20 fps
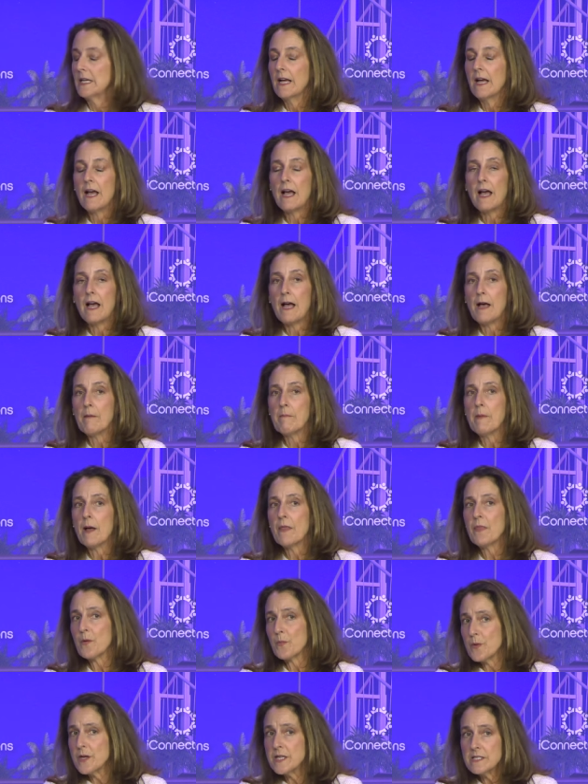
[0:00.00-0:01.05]
Um,
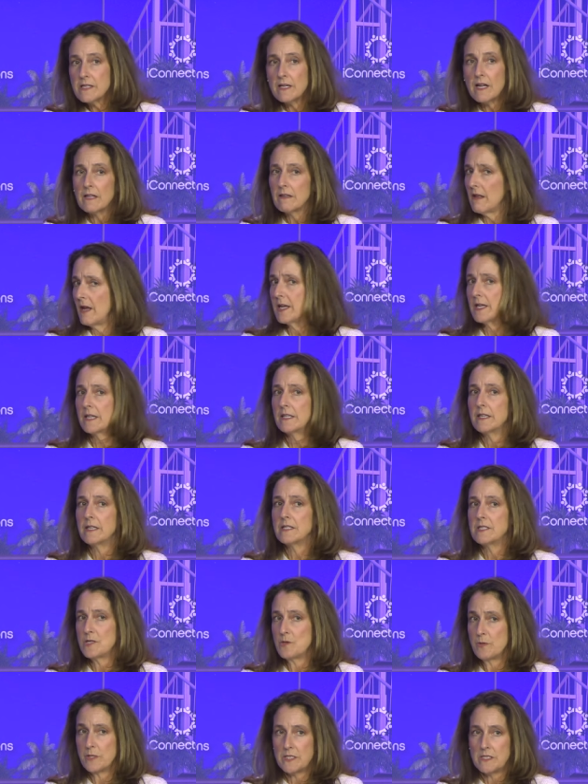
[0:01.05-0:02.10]
the reason I liken it
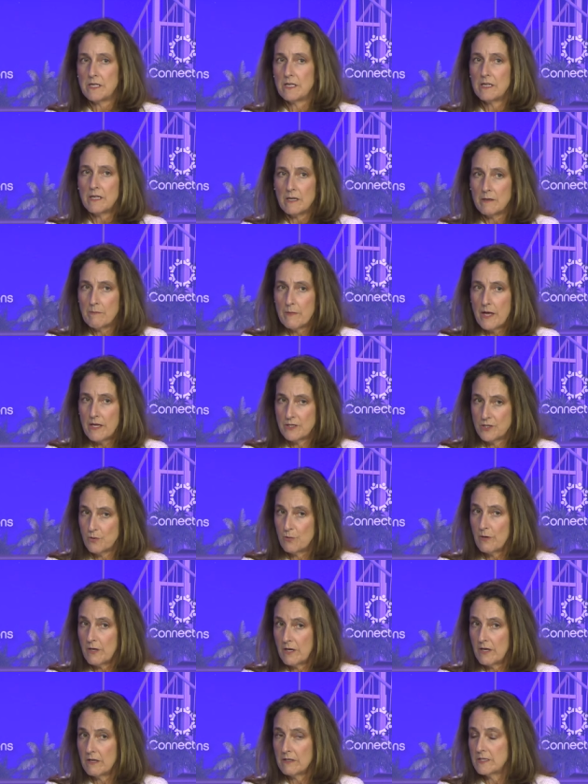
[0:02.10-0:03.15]
to a team to
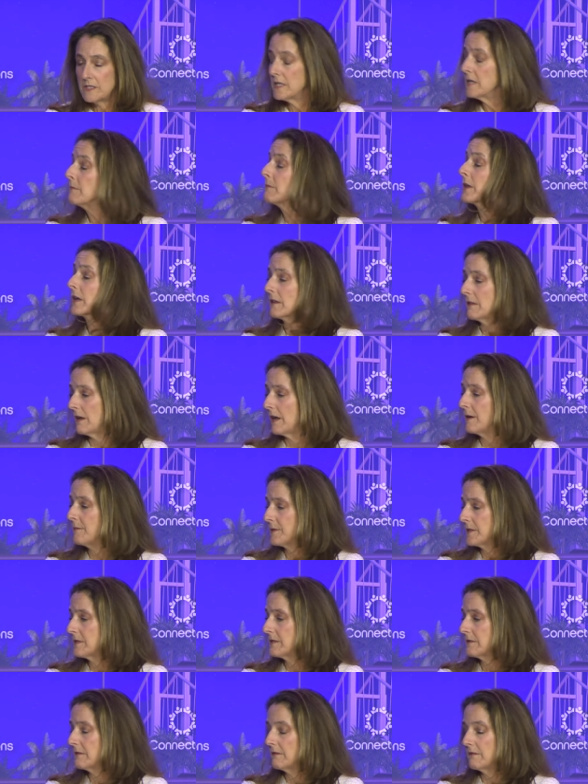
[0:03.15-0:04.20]
a team that
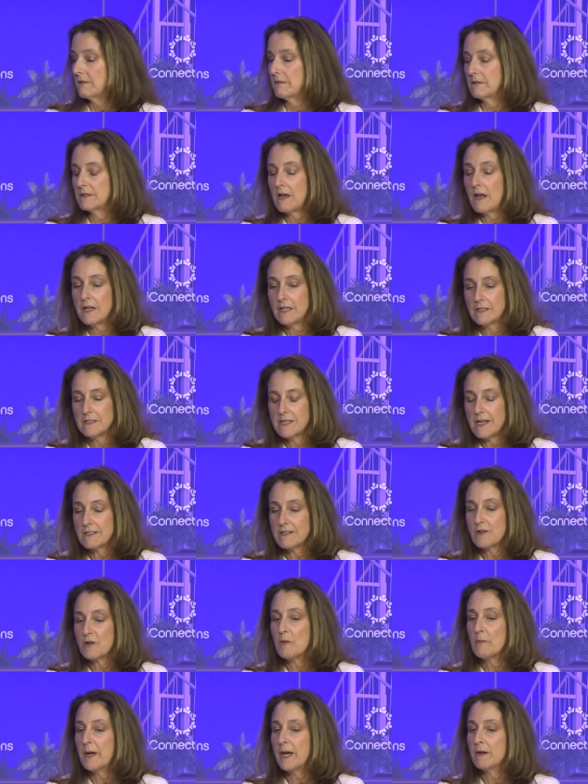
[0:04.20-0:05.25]
climbs highly
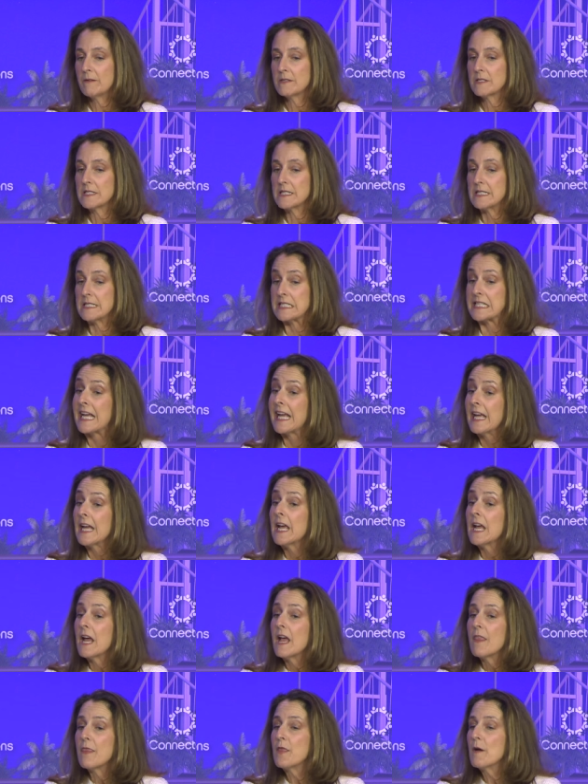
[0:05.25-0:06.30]
technical mountains is
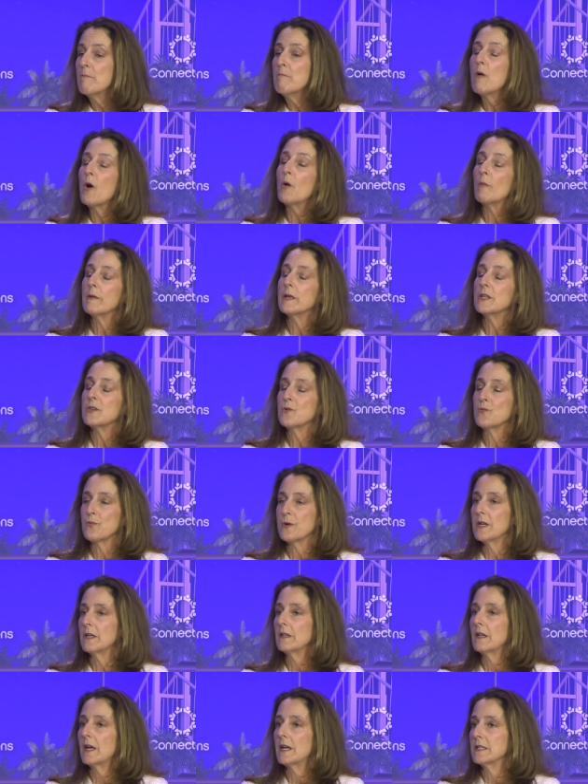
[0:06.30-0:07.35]
the moment you
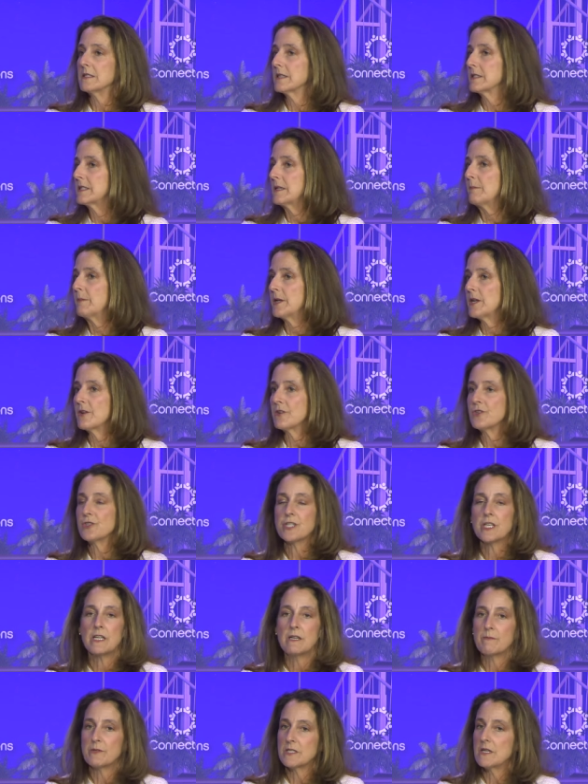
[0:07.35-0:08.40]
realize that somebody on your
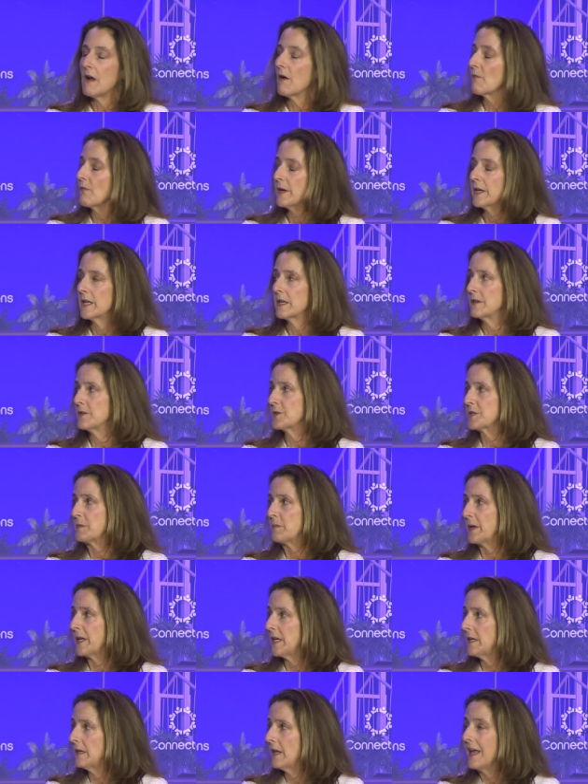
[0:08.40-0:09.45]
team is not running at your
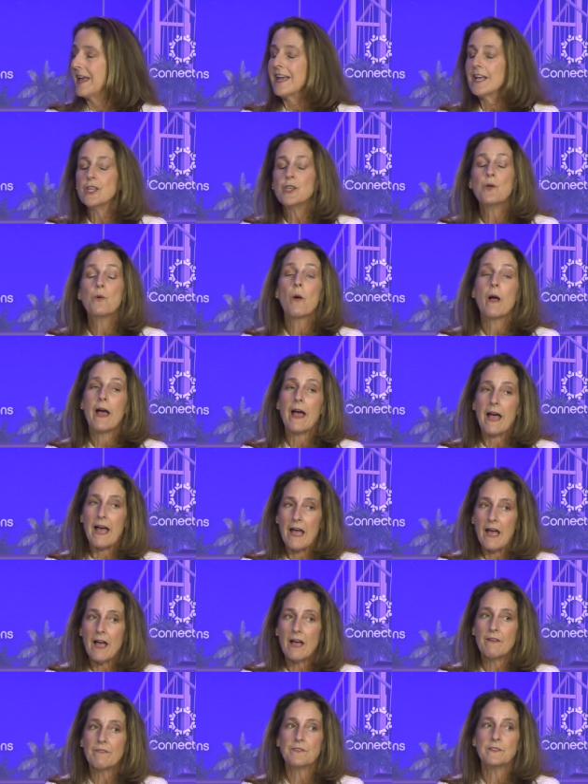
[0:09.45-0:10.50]
speed, you
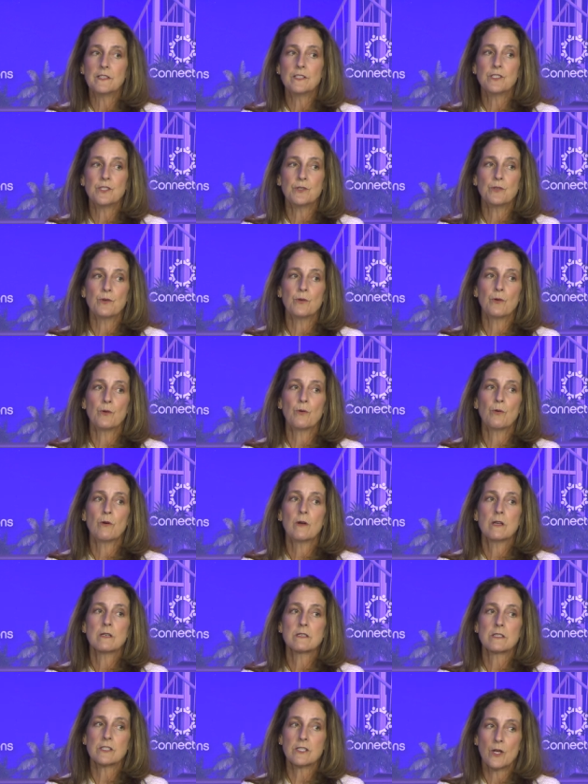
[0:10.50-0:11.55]
have to
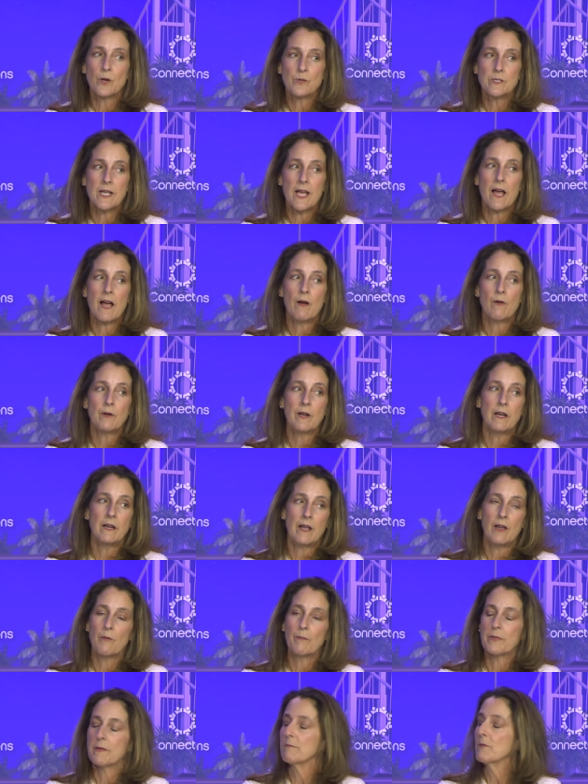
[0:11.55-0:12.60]
slow down and
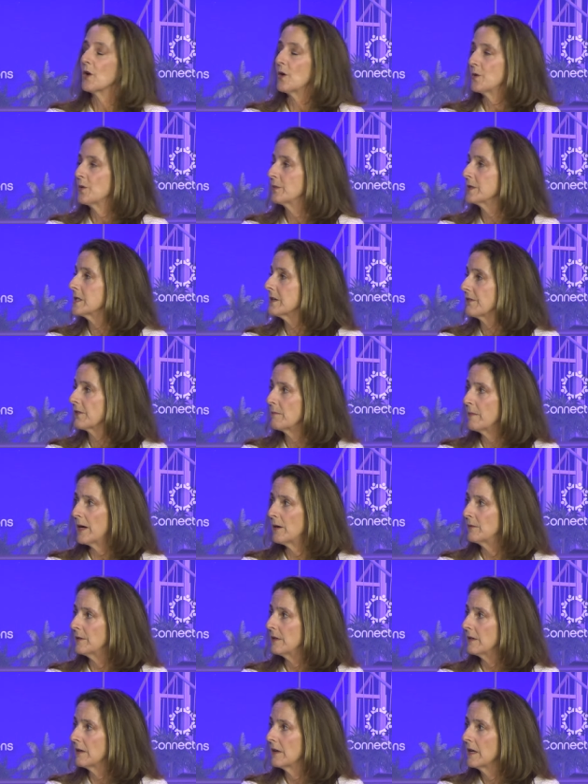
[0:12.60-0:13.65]
help them go to a different
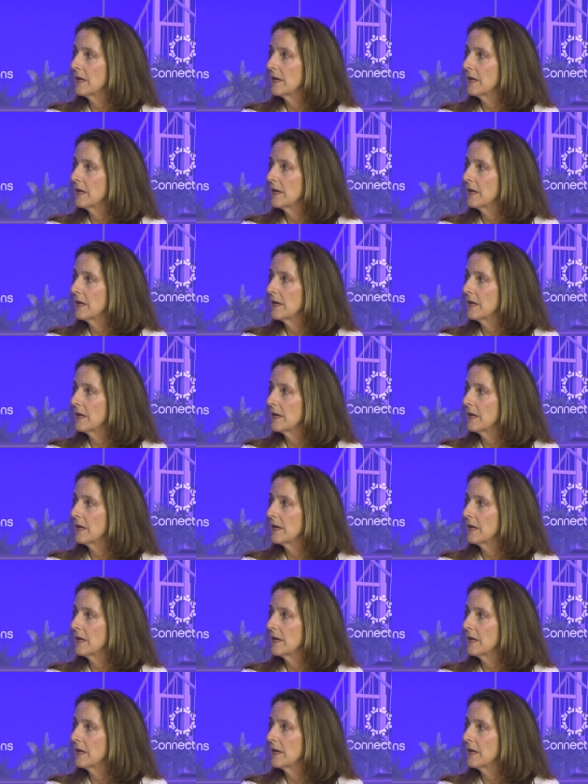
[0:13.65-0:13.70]
mountain.